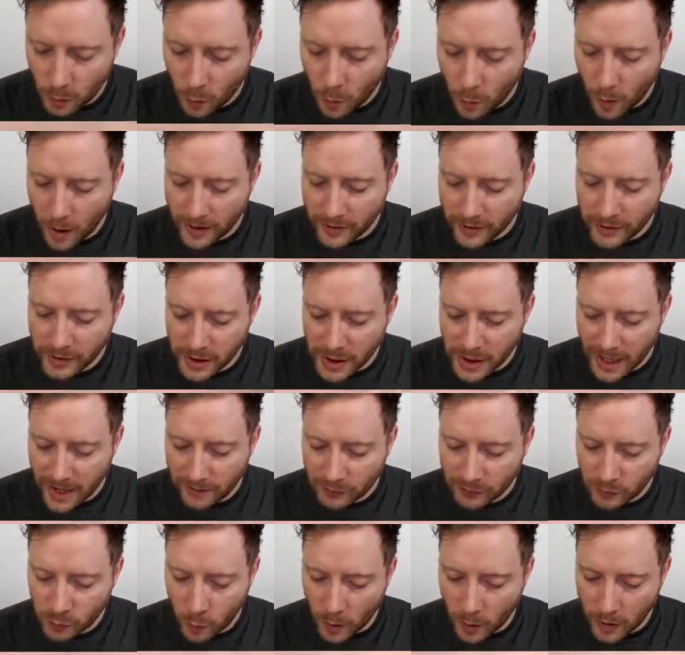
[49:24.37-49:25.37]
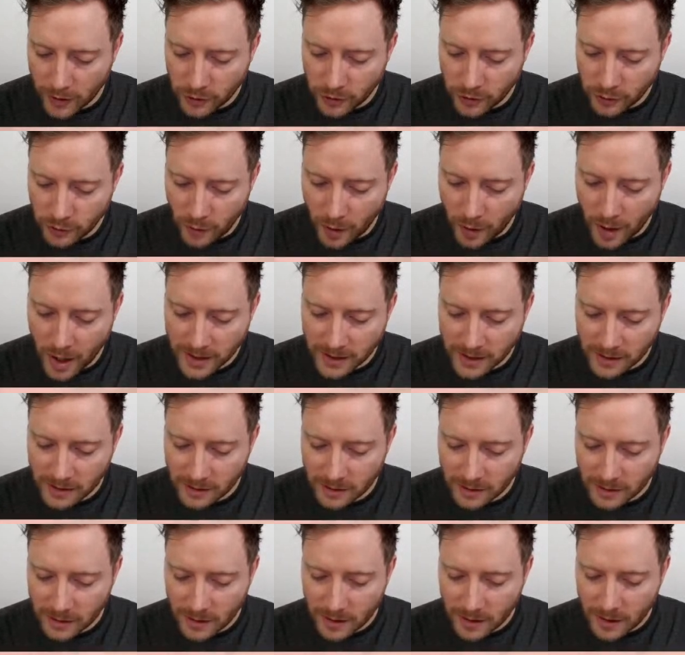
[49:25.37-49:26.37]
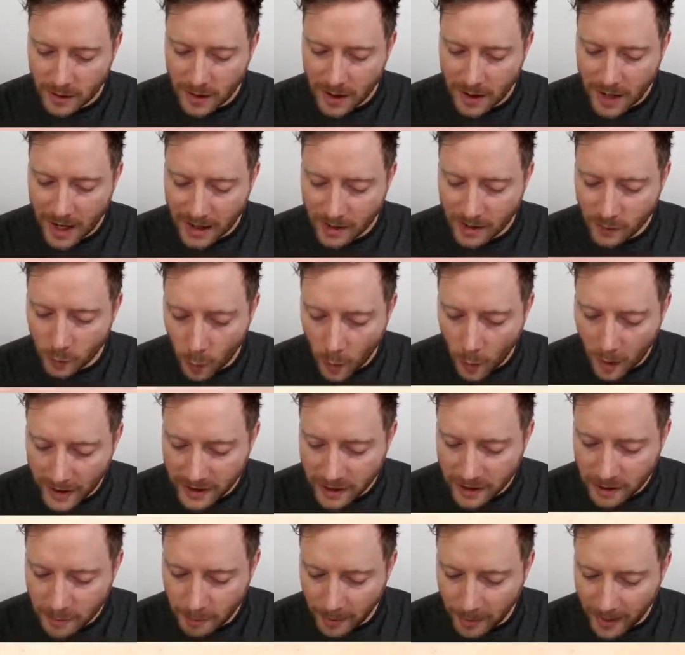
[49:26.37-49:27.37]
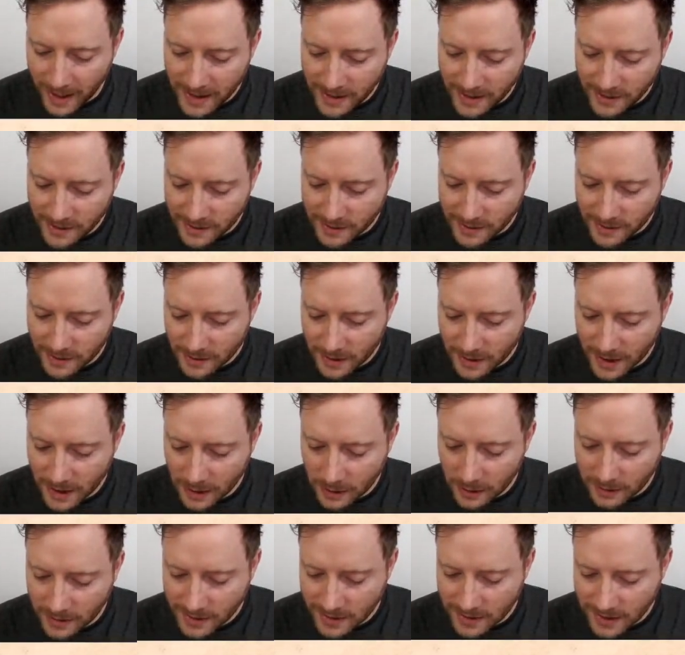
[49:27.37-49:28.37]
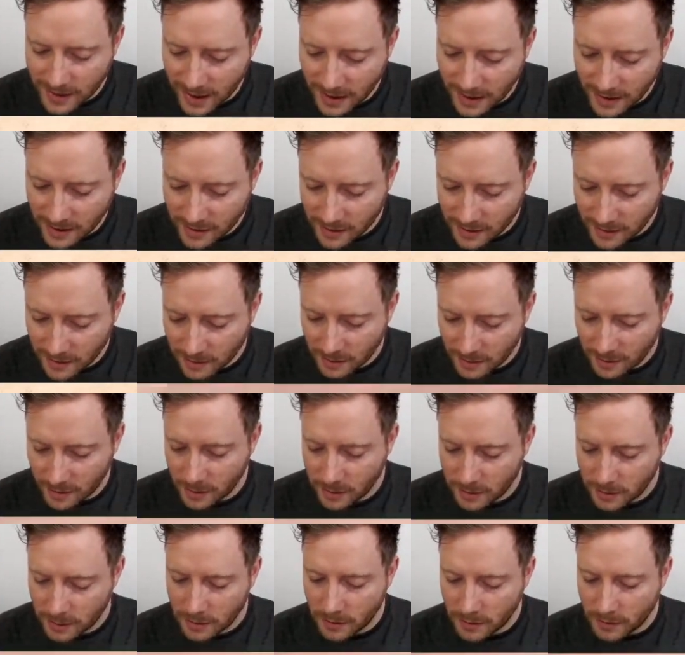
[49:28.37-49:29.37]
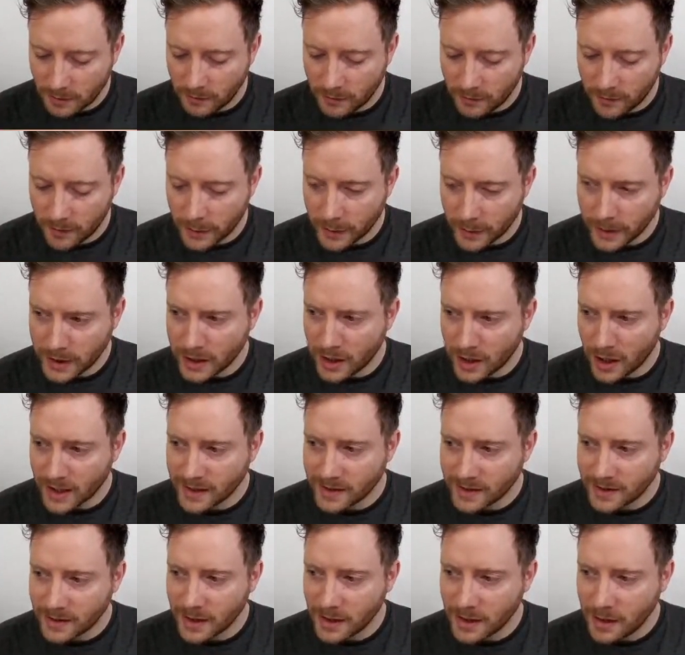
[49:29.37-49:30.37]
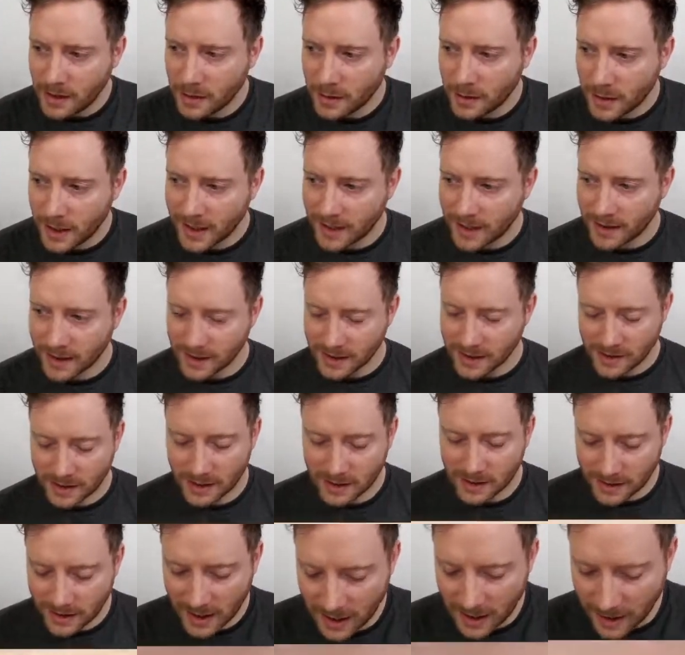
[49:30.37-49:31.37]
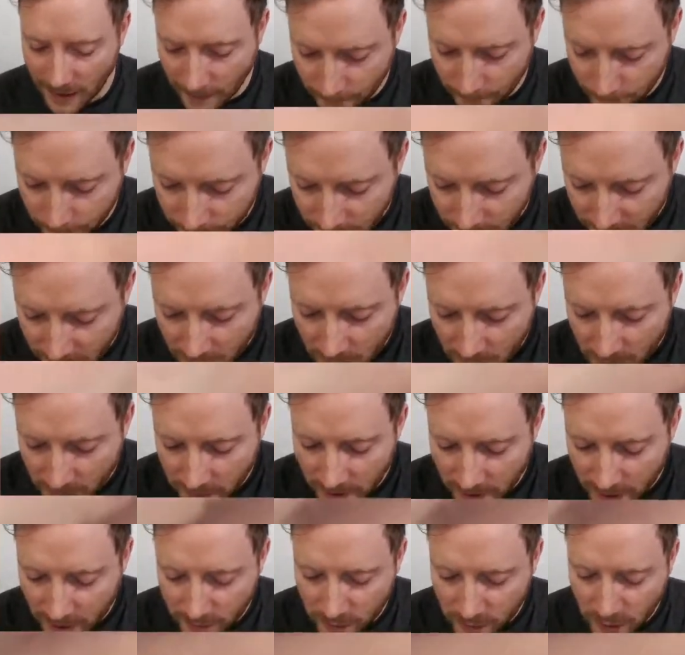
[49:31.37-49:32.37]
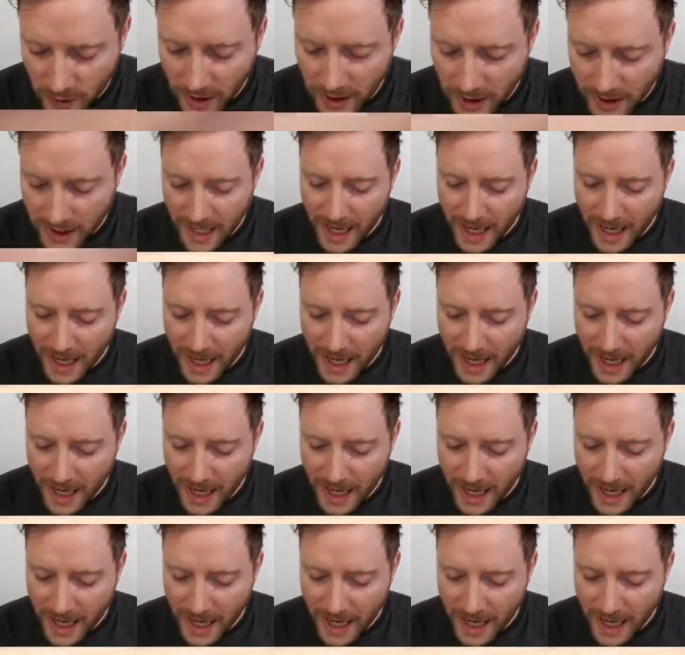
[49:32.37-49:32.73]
one on the left, one on the right, and one at the base, it'll sit very nicely like this just here. Then I've